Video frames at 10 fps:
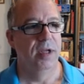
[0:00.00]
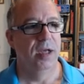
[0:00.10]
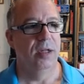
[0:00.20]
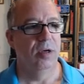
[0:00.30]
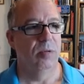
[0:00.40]

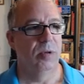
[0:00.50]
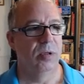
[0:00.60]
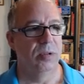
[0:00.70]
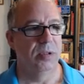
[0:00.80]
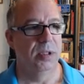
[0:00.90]
hello
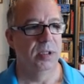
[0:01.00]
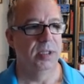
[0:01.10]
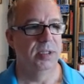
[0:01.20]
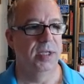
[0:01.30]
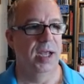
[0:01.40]
world,
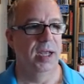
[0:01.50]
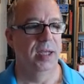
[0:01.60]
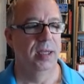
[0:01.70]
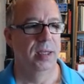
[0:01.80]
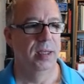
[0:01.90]
let's say,
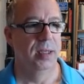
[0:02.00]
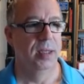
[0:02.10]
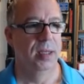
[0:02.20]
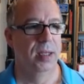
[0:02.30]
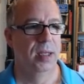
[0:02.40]

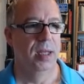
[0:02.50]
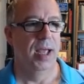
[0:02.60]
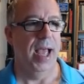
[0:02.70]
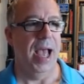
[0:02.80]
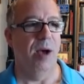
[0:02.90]

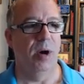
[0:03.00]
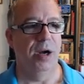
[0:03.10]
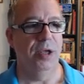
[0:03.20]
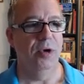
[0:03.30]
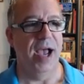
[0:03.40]
how are
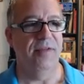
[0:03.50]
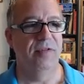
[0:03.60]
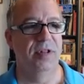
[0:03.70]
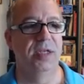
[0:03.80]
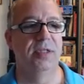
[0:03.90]
you after
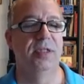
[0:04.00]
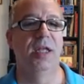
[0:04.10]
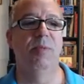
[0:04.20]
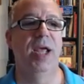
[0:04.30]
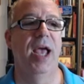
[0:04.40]
this,
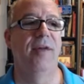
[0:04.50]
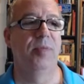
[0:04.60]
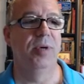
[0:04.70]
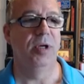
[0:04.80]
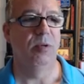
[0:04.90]
then we have to
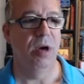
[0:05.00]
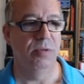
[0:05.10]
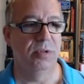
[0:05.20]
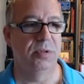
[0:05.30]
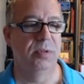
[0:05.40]
put
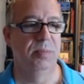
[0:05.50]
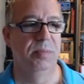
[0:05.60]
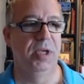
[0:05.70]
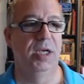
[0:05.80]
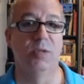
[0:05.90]
quotes
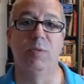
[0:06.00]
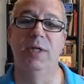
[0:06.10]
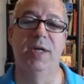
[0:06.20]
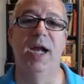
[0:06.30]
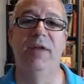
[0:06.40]
because we're
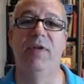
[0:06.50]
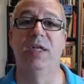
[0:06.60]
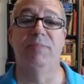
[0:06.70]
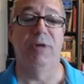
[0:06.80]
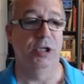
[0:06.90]
inside of an
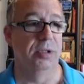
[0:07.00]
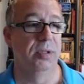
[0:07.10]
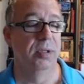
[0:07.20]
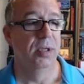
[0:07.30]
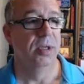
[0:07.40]
expression.
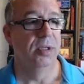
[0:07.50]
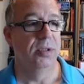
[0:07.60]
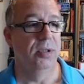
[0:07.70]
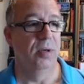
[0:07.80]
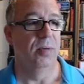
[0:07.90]

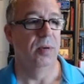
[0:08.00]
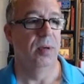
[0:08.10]
So,